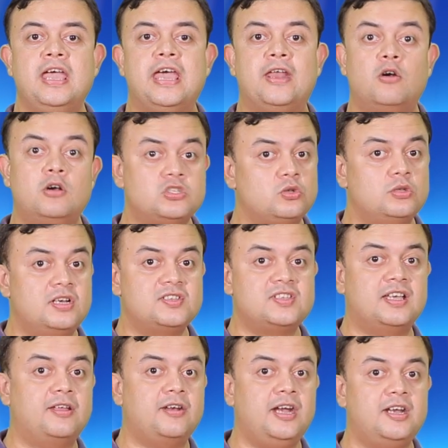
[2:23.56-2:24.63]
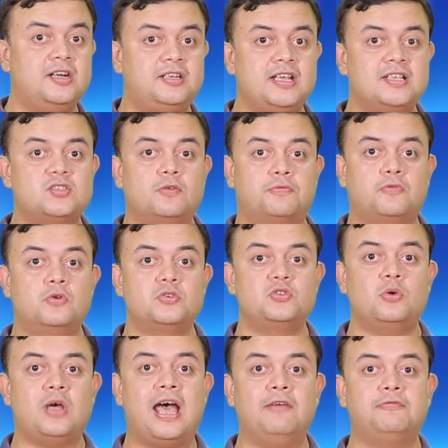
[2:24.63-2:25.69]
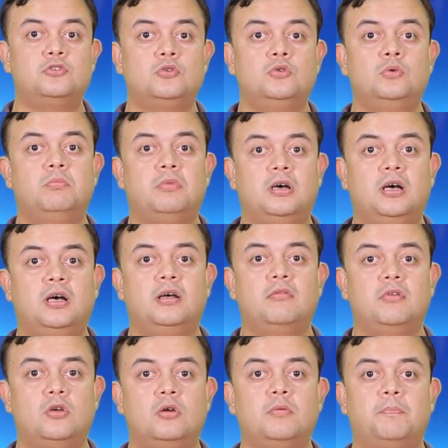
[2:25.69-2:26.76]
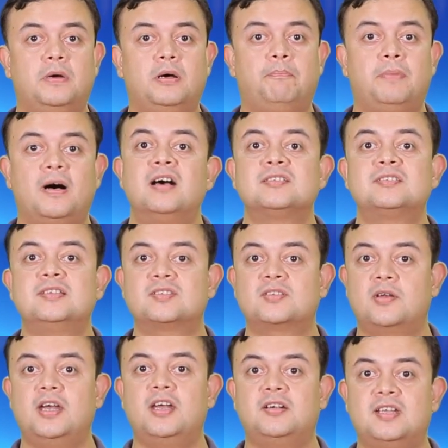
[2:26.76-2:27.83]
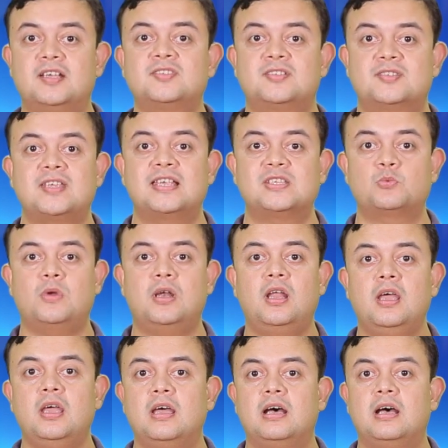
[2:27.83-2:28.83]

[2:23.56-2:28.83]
And also there is a graded test. Of course you have to pass these graded tests as well.